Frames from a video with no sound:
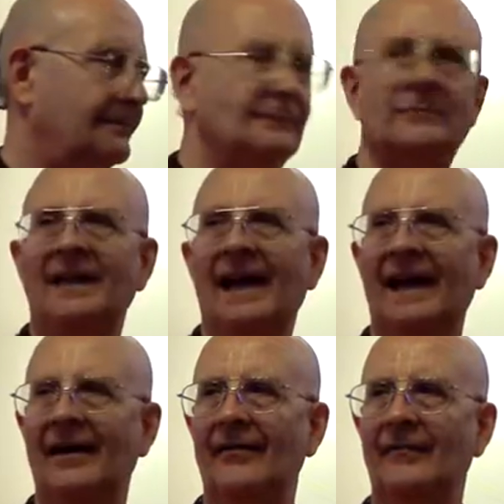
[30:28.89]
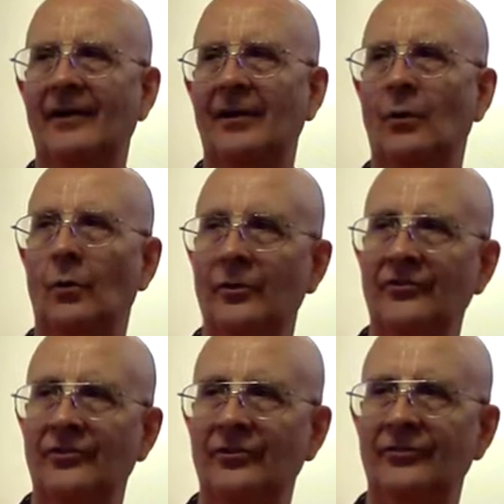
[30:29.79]
We have the
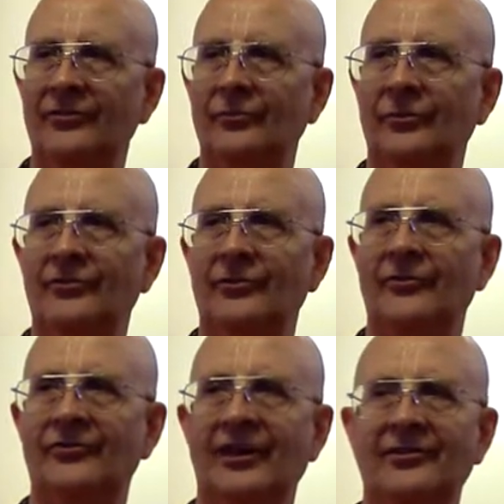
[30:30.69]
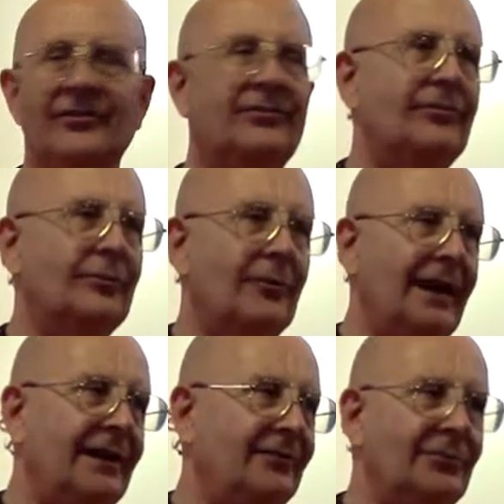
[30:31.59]
horses, which are the senses, the
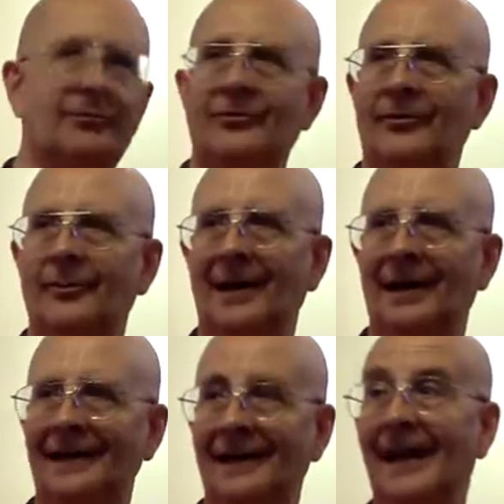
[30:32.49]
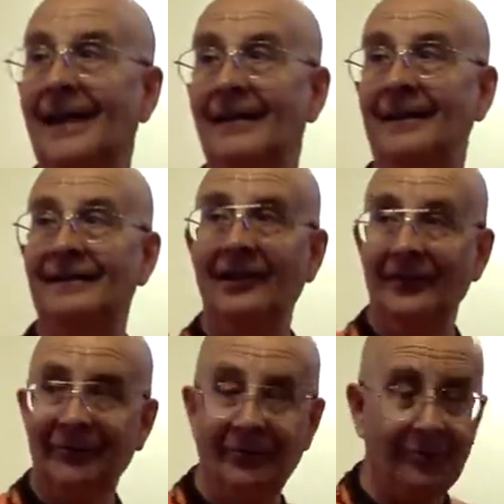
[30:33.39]
reins, which are the mind, the
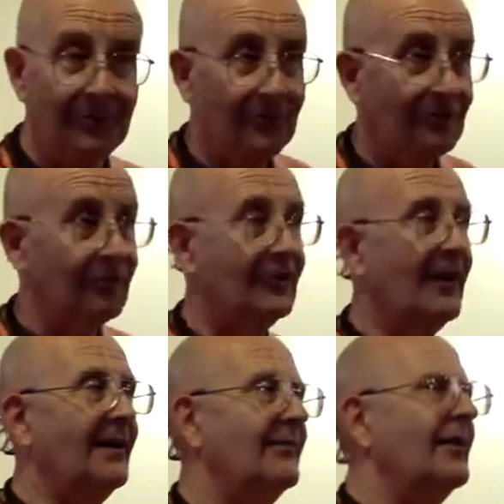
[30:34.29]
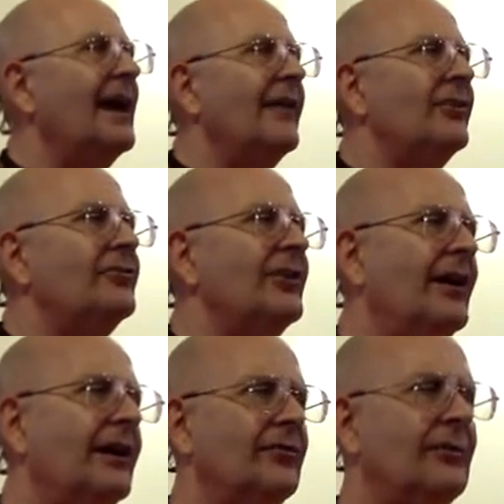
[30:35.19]
intelligence, which is the driver, the
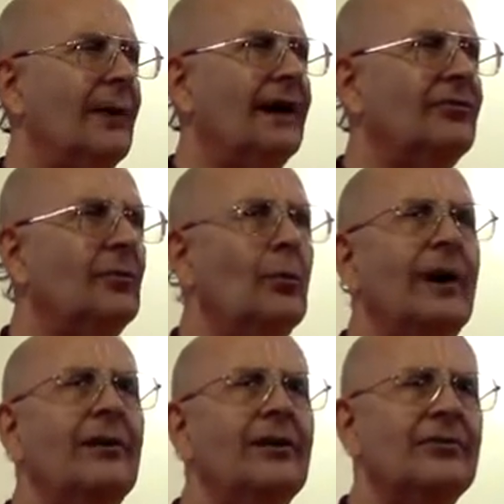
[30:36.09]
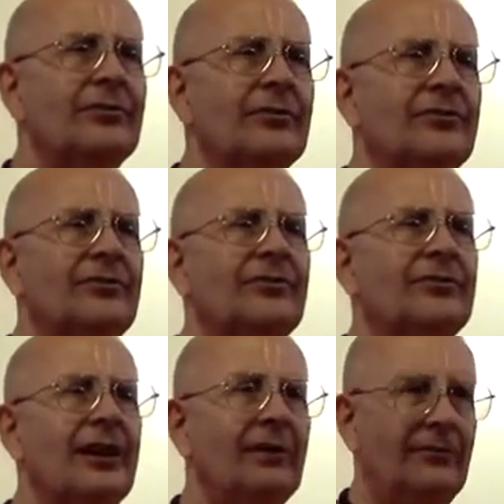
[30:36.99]
chariot is the body. So where is the
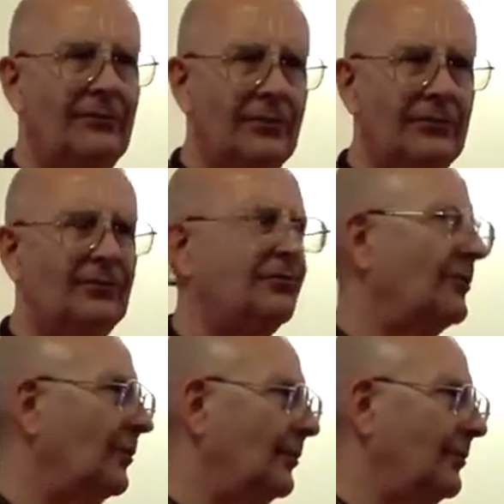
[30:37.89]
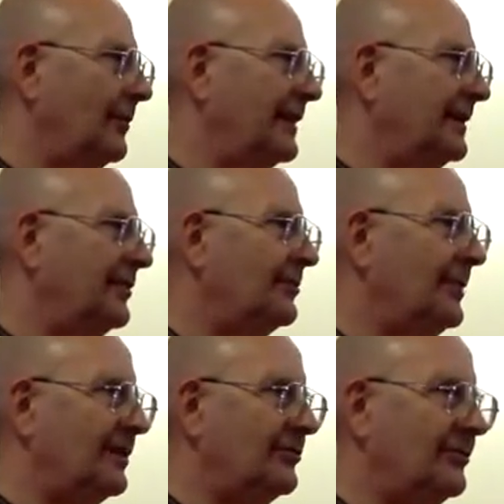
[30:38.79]
self or the soul in this
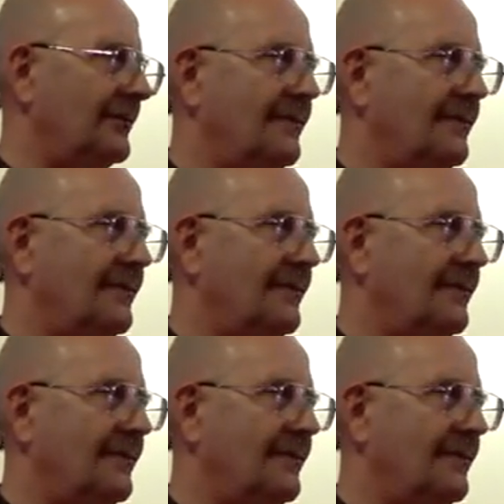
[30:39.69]
picture?